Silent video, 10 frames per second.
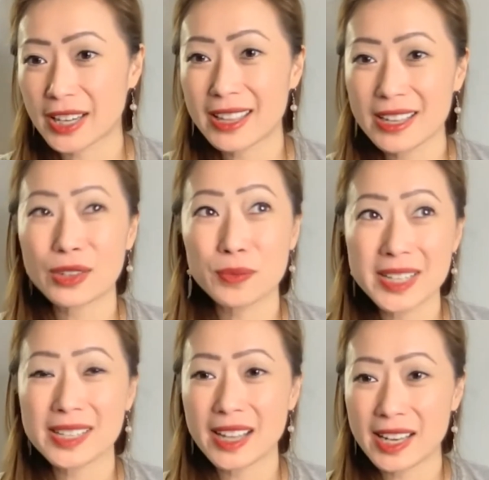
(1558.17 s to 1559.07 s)
And I think the
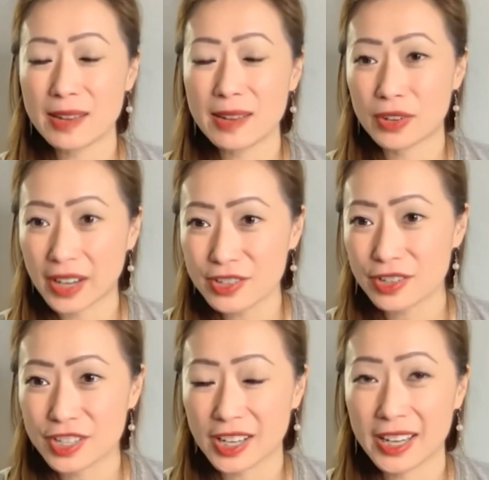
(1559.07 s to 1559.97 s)
reason they keep their
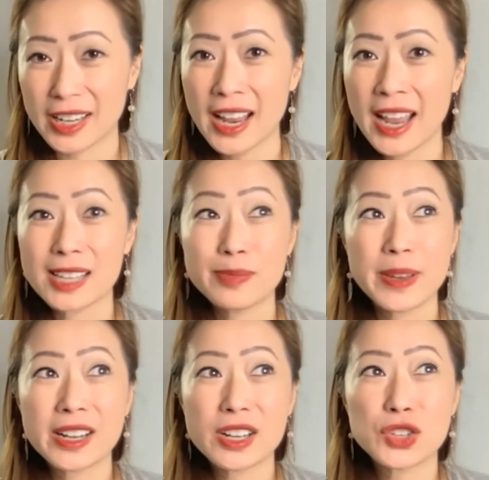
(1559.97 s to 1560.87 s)
nitrogen is
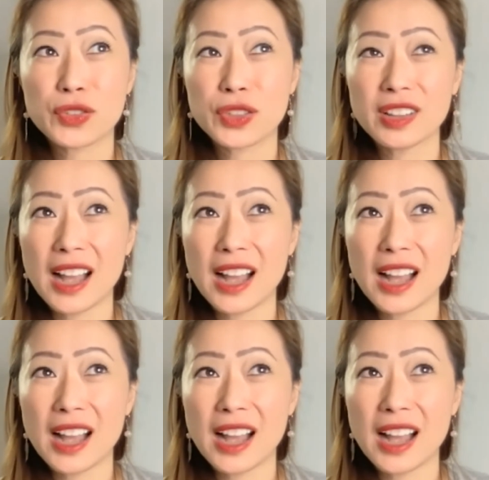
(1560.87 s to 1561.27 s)
because for the